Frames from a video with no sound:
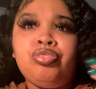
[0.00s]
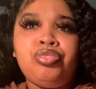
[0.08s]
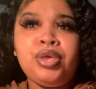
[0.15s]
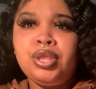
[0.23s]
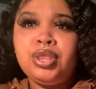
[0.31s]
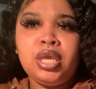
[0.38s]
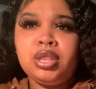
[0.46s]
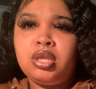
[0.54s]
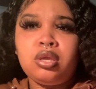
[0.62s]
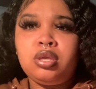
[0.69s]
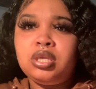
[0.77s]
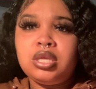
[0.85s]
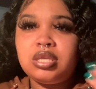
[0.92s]
the, the, the
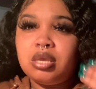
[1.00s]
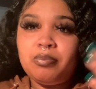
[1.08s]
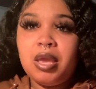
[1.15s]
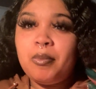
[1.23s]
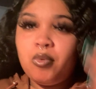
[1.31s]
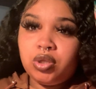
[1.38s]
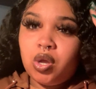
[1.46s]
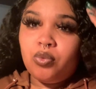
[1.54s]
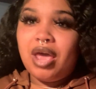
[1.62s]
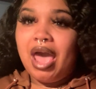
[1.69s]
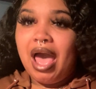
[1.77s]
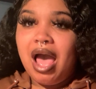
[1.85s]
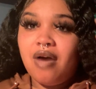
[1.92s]
so people don't
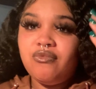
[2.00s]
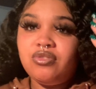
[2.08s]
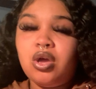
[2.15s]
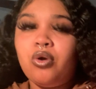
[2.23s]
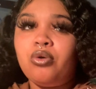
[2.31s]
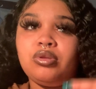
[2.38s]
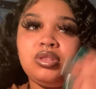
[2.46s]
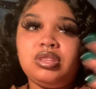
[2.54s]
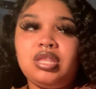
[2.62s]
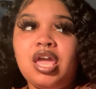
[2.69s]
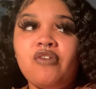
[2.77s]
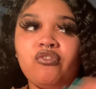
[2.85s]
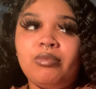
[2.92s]
have or the
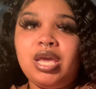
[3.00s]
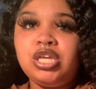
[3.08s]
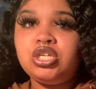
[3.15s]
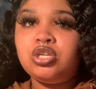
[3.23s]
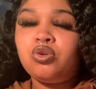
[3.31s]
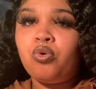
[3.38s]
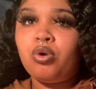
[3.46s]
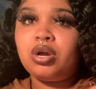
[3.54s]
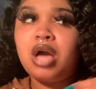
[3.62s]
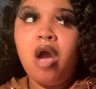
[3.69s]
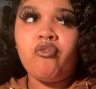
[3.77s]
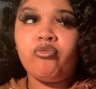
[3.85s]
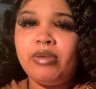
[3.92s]
information or
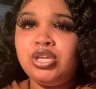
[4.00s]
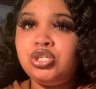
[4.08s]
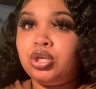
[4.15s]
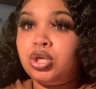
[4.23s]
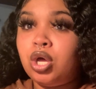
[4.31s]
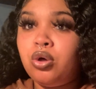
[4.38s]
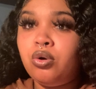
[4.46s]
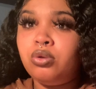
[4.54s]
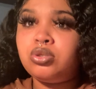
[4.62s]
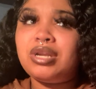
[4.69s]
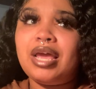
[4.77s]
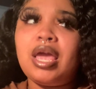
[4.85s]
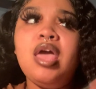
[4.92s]
confirmation codes
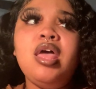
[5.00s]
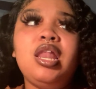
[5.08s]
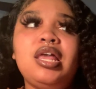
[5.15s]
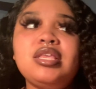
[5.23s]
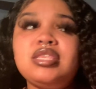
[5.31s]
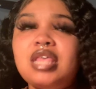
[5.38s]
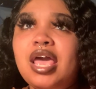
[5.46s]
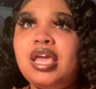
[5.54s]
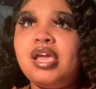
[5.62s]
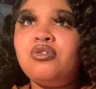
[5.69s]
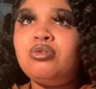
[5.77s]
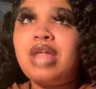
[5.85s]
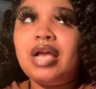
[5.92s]
or like let's say
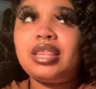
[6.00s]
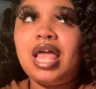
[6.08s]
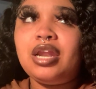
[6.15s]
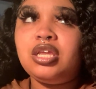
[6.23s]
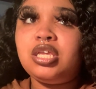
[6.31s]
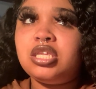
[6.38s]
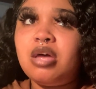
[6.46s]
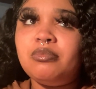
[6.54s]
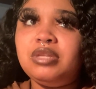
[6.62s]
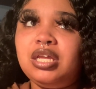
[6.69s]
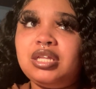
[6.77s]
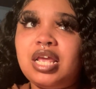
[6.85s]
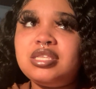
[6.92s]
if you locked out of
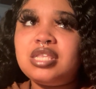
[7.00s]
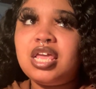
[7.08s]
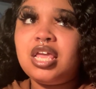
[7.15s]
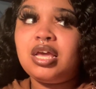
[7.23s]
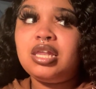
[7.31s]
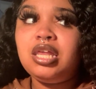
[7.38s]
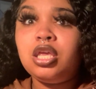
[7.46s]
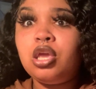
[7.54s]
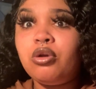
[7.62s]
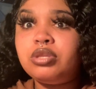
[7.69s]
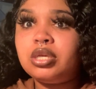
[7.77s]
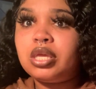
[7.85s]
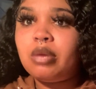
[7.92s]
something they say click here
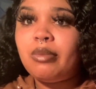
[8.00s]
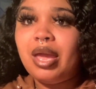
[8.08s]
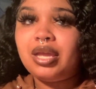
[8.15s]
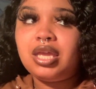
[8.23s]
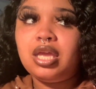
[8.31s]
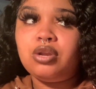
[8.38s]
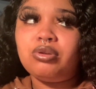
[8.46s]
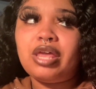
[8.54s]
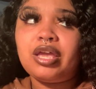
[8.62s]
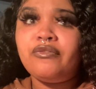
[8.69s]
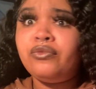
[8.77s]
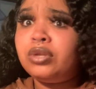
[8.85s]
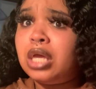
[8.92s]
to get back in or like
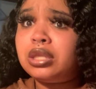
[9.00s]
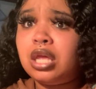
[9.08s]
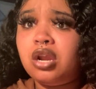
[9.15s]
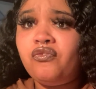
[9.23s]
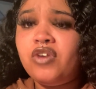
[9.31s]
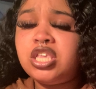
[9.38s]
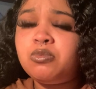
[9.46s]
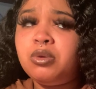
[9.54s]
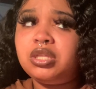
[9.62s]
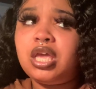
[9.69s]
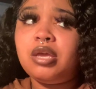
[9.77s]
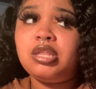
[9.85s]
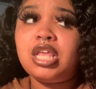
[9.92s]
if you locked out of facebook
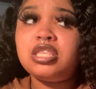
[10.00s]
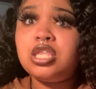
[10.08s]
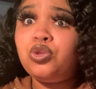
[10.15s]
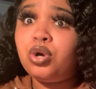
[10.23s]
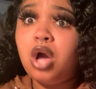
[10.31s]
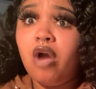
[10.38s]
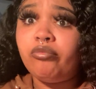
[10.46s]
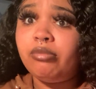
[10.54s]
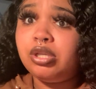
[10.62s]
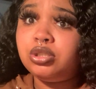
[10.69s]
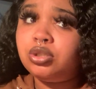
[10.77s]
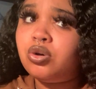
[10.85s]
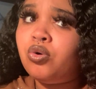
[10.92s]
they, they send you a
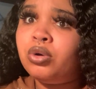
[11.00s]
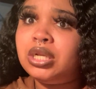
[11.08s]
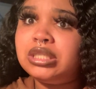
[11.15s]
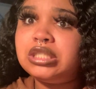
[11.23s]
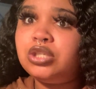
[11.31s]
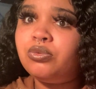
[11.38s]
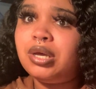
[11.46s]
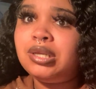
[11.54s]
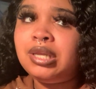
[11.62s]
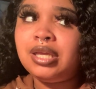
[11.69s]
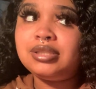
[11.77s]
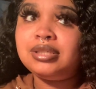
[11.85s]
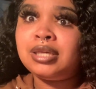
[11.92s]
confirmation code or they send you a
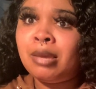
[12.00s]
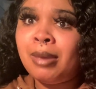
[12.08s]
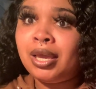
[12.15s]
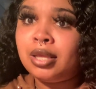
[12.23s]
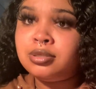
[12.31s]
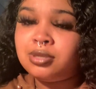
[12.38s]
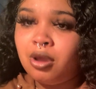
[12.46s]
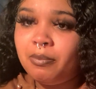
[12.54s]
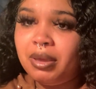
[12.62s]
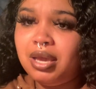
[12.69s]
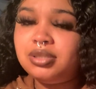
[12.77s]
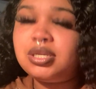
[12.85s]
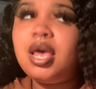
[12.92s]
link to get back into your
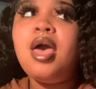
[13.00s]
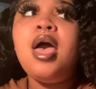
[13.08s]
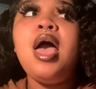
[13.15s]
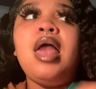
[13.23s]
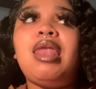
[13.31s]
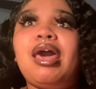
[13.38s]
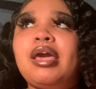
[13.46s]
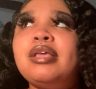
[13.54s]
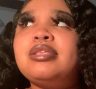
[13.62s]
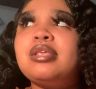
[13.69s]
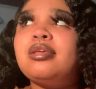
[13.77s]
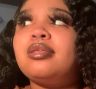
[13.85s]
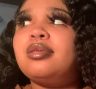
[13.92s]
page like it's
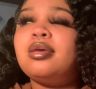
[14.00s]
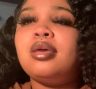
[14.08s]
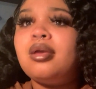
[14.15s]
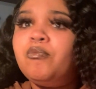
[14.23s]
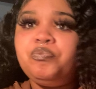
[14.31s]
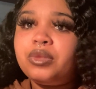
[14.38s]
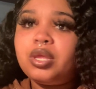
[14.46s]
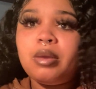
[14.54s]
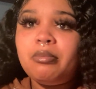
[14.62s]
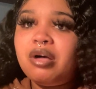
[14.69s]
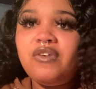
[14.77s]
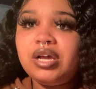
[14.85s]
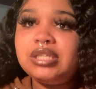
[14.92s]
it's
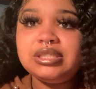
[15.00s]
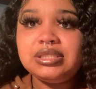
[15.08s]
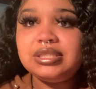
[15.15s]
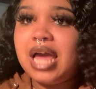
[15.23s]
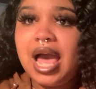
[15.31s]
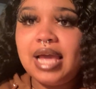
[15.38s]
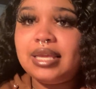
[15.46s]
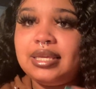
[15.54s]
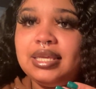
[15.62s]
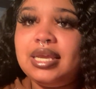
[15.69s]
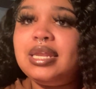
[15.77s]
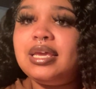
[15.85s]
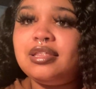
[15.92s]
motherfuckers is not
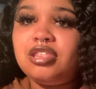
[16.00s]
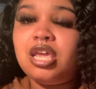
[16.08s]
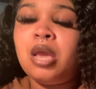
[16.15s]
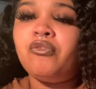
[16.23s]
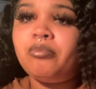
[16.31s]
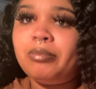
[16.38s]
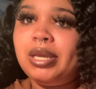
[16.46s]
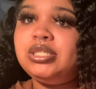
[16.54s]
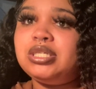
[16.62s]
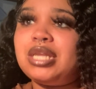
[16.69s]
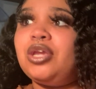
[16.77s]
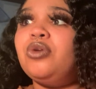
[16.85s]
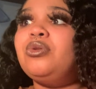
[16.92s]
getting the
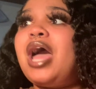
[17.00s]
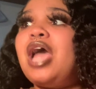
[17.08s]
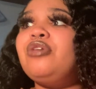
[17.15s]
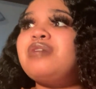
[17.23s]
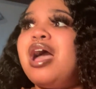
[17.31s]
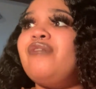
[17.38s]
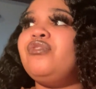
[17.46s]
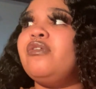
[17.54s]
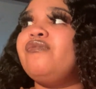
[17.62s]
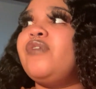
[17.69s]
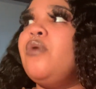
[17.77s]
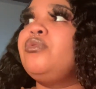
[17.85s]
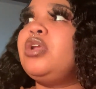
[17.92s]
information. Like, you know how you have your
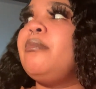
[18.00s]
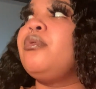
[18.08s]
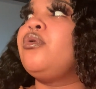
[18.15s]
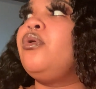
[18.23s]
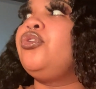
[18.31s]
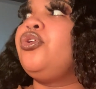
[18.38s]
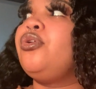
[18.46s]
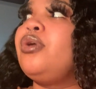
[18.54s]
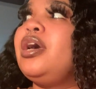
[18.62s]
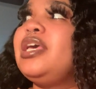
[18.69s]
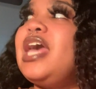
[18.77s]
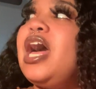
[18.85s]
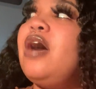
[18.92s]
phone number on your
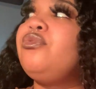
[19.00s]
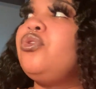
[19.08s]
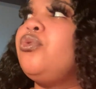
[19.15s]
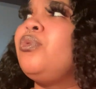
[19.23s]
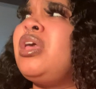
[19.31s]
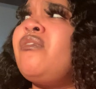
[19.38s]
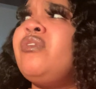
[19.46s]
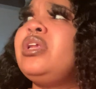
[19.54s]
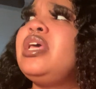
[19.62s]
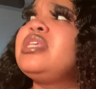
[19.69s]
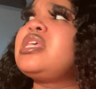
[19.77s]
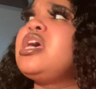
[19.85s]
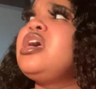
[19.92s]
account or whatever it
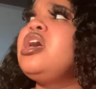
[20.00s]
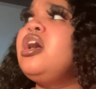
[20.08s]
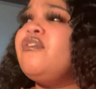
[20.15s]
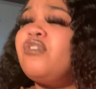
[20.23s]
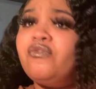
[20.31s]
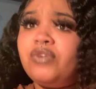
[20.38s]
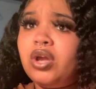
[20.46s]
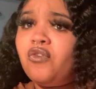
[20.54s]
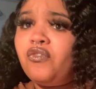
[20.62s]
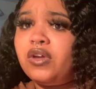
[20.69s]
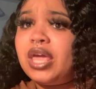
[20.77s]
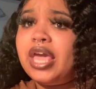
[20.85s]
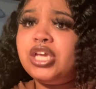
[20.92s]
is for
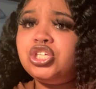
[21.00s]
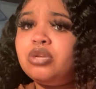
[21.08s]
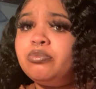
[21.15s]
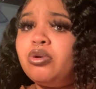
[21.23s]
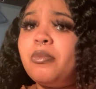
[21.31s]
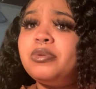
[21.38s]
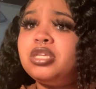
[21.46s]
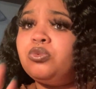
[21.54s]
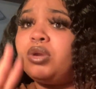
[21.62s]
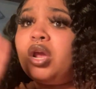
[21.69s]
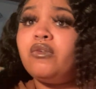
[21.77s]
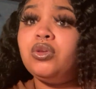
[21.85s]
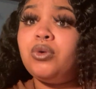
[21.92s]
verification purposes?
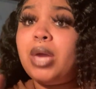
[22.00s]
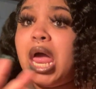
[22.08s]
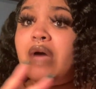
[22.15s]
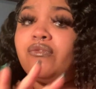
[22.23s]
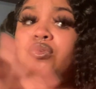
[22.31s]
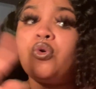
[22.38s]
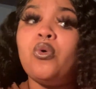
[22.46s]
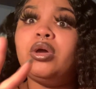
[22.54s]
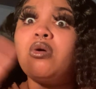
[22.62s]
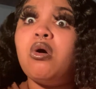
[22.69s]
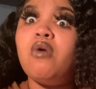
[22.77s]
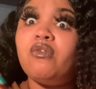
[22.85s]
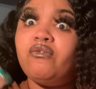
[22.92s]
Whatever you have going
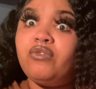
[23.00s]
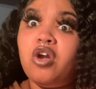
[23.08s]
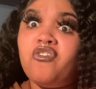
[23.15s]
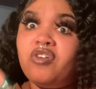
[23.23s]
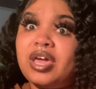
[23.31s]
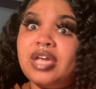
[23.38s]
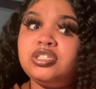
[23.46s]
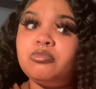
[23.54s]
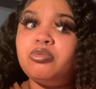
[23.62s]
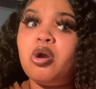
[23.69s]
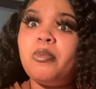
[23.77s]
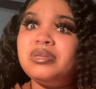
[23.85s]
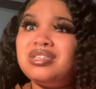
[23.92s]
on for verification
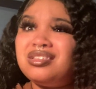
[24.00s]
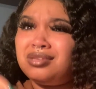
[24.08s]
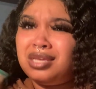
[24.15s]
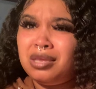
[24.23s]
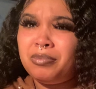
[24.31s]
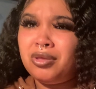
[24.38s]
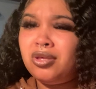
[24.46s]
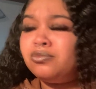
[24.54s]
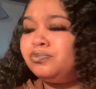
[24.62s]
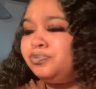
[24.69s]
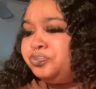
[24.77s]
purposes, keep it